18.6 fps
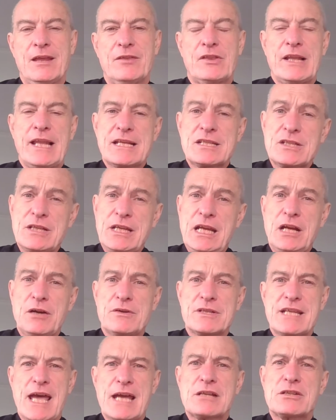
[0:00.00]
The lesson here
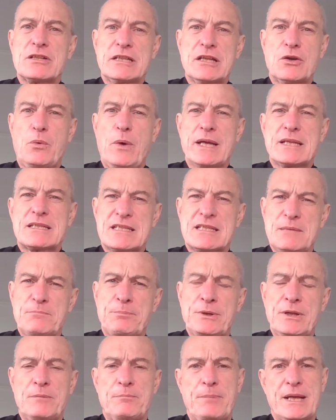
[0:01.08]
is actually quite
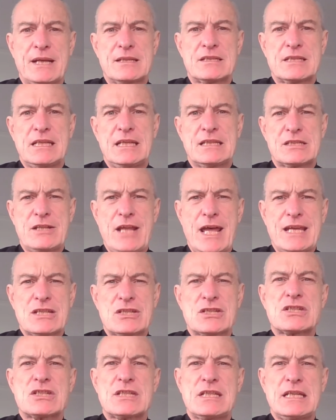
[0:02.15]
simple, but it's nice
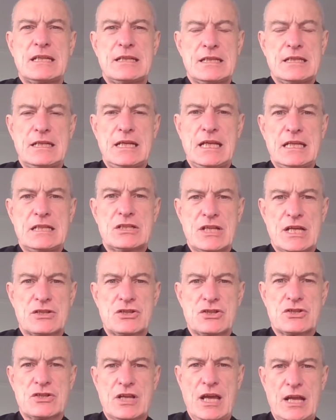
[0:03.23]
to see it in
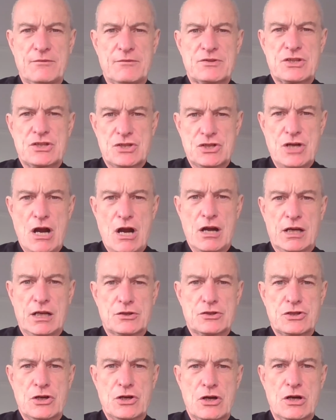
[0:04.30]
such kind of
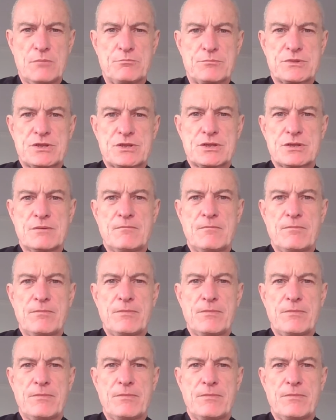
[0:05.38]
stark terms.